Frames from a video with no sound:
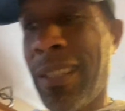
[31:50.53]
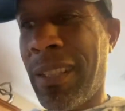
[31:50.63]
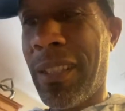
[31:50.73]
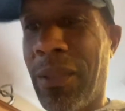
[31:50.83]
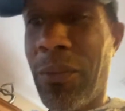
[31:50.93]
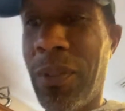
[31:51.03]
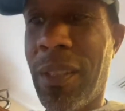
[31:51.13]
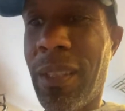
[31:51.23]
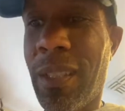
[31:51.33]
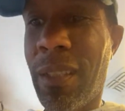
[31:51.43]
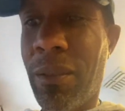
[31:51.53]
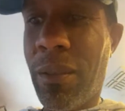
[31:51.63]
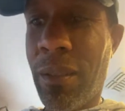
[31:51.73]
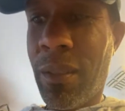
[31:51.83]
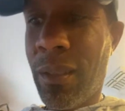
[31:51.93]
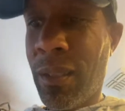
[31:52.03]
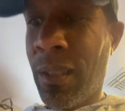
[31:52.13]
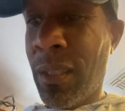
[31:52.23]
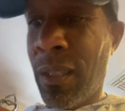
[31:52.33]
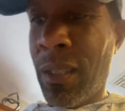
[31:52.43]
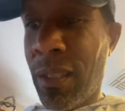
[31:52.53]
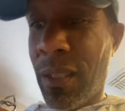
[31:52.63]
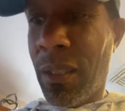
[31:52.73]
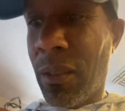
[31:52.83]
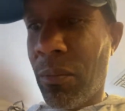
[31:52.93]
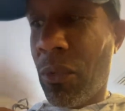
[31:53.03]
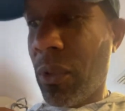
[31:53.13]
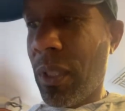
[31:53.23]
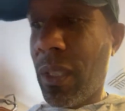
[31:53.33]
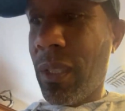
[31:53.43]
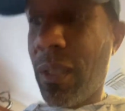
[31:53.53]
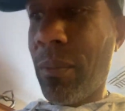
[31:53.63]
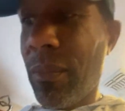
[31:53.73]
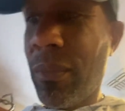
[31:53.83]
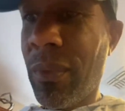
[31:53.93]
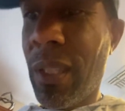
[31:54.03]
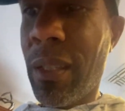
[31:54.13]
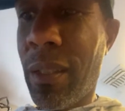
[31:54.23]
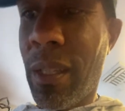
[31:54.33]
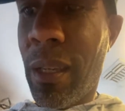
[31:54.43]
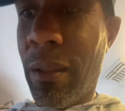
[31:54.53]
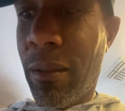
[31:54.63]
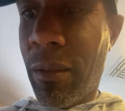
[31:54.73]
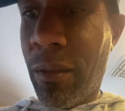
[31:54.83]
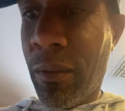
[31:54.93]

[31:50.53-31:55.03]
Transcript: This one's a little more entailed. I